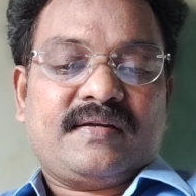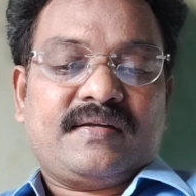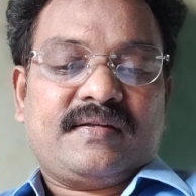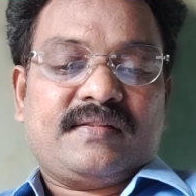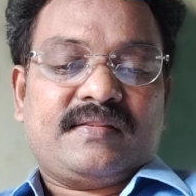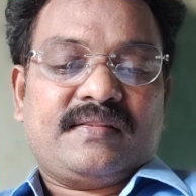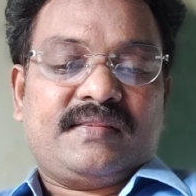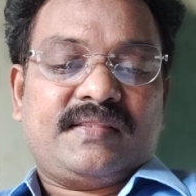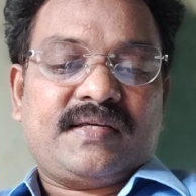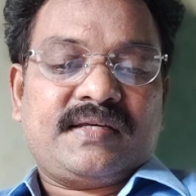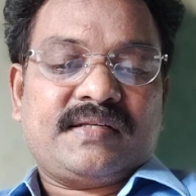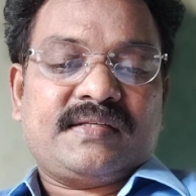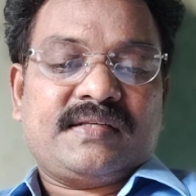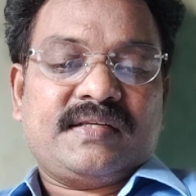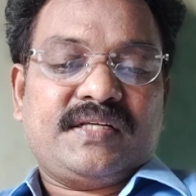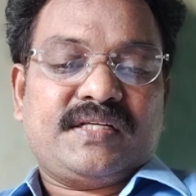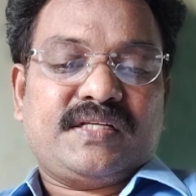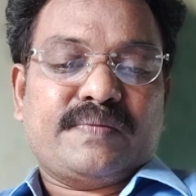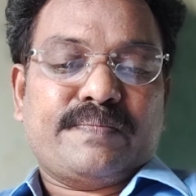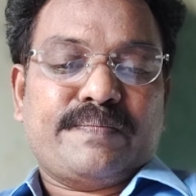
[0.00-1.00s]
that
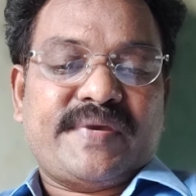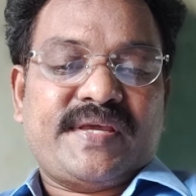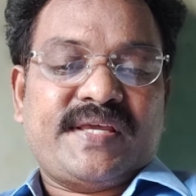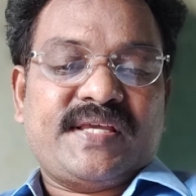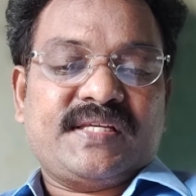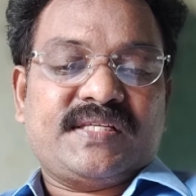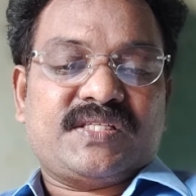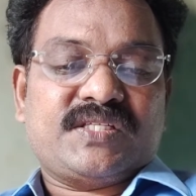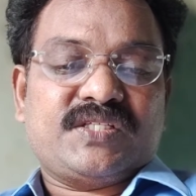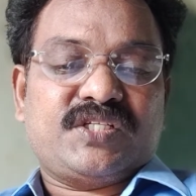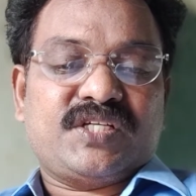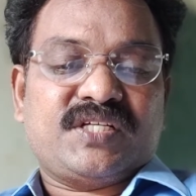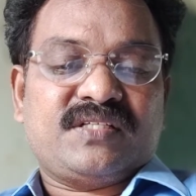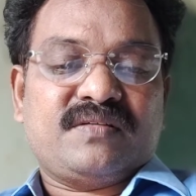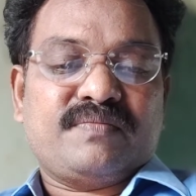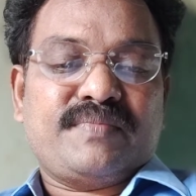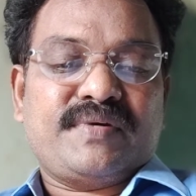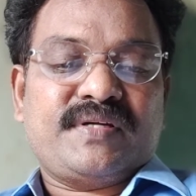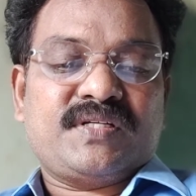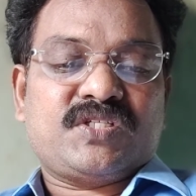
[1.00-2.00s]
it makes
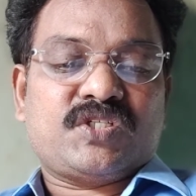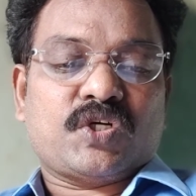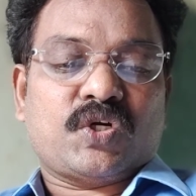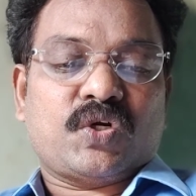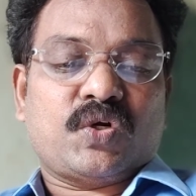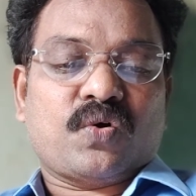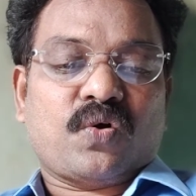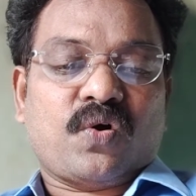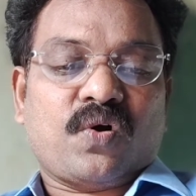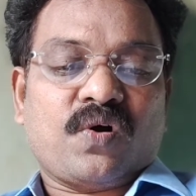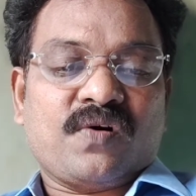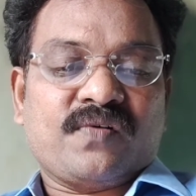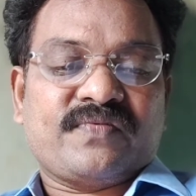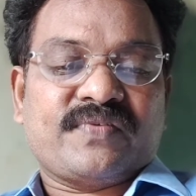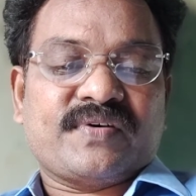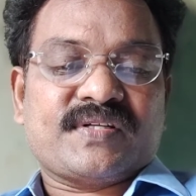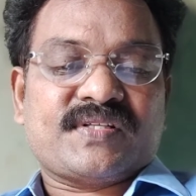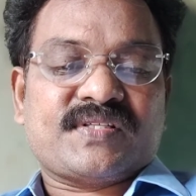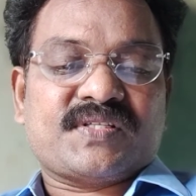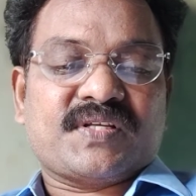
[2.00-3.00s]
judgments and
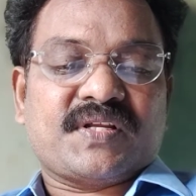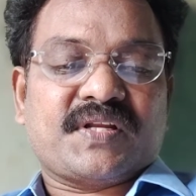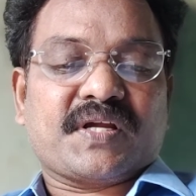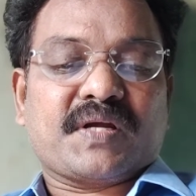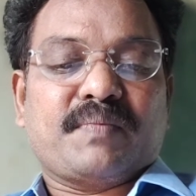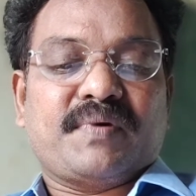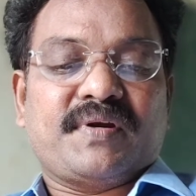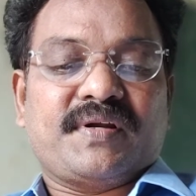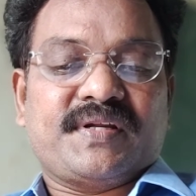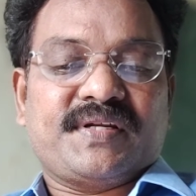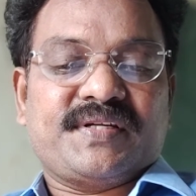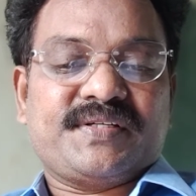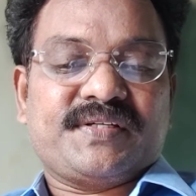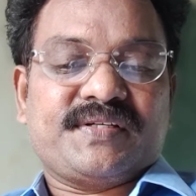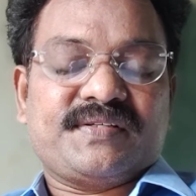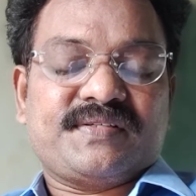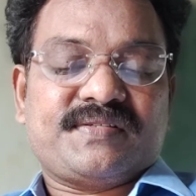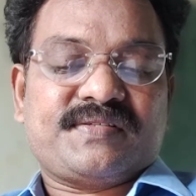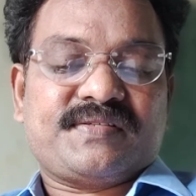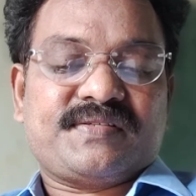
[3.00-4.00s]
offers recommendations.